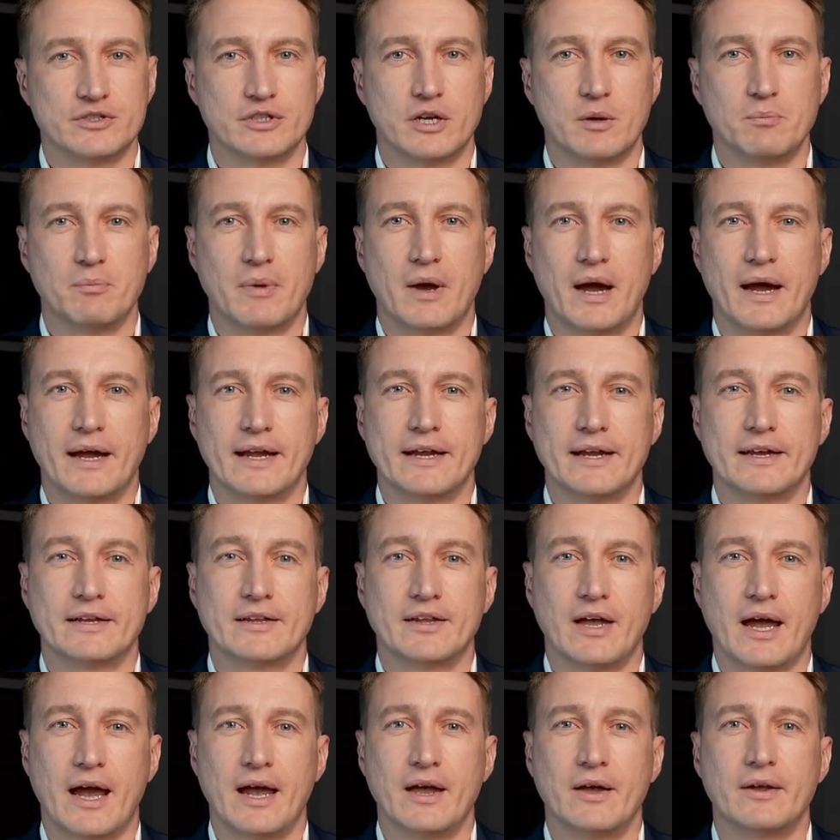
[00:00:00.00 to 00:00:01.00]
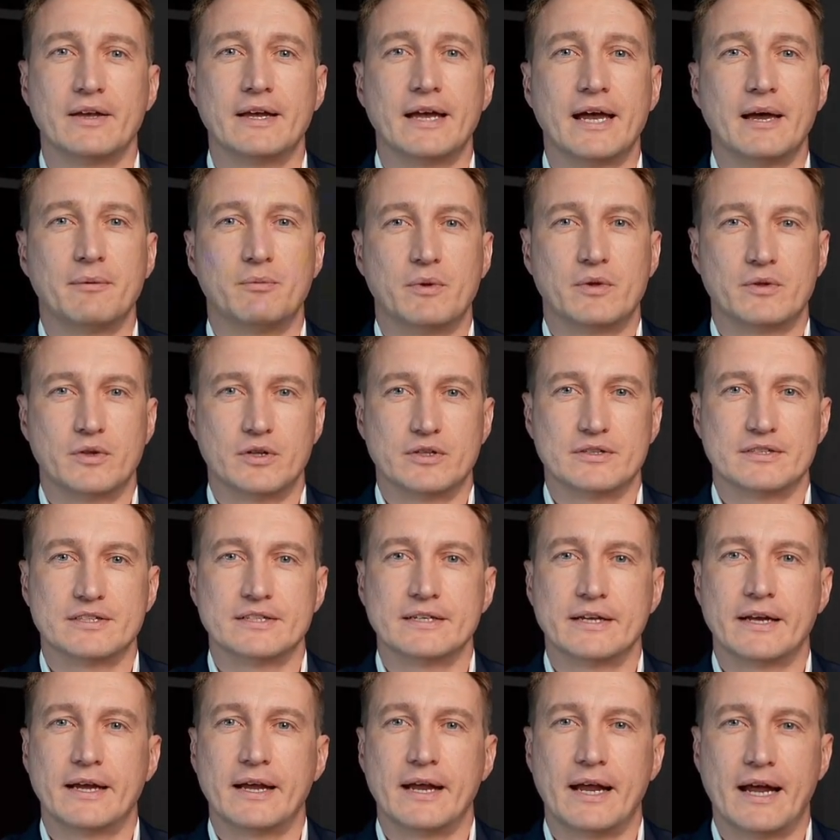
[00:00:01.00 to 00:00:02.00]
are buying entire neighborhoods
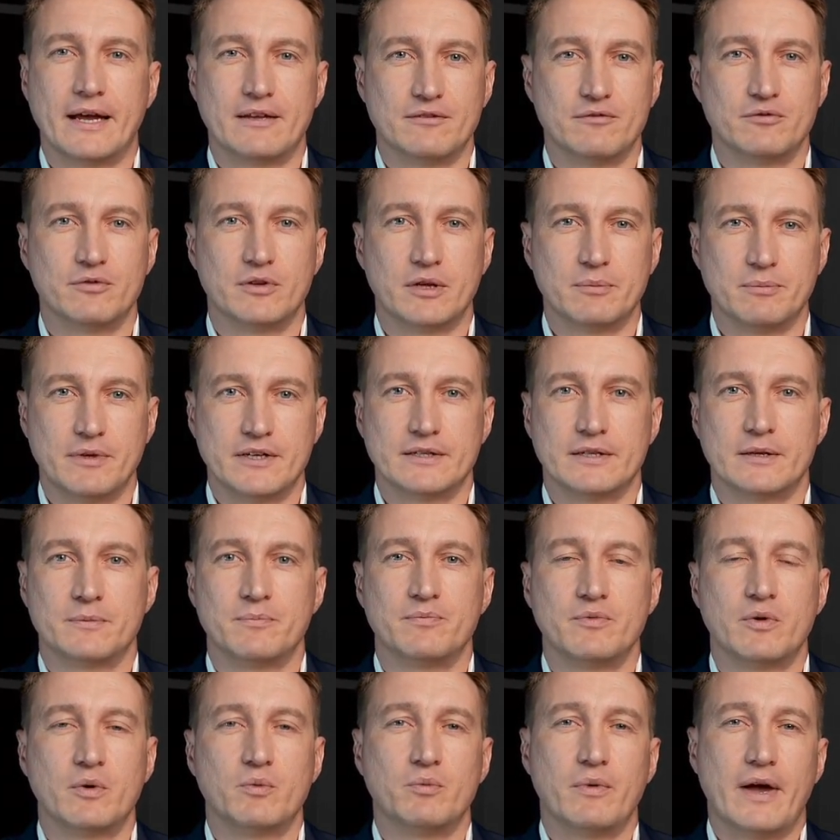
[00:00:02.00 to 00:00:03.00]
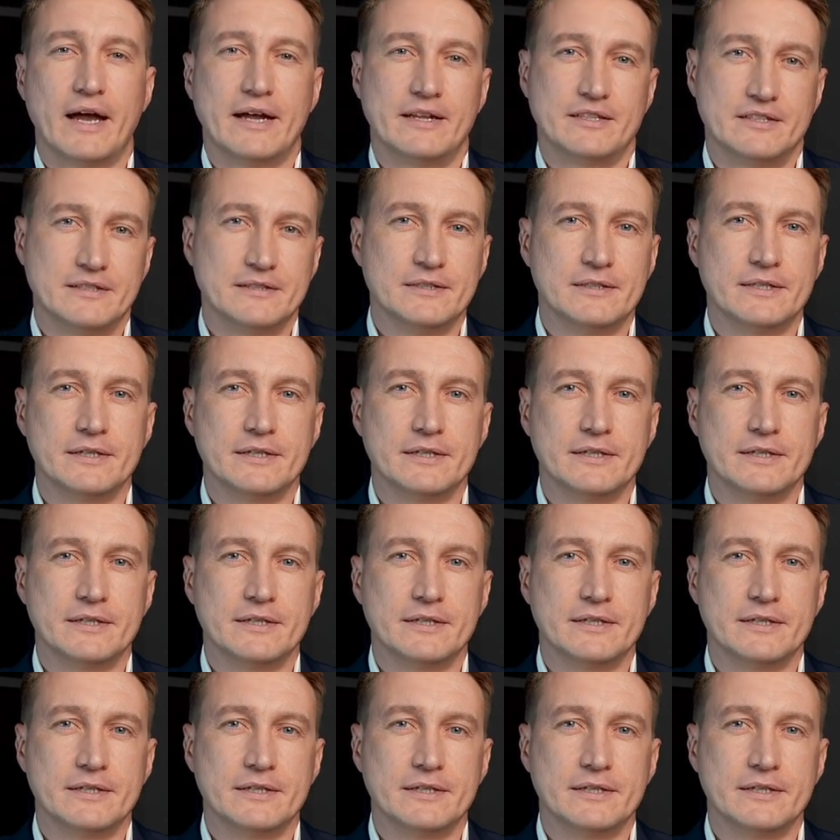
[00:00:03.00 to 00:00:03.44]
and flipping them for rent,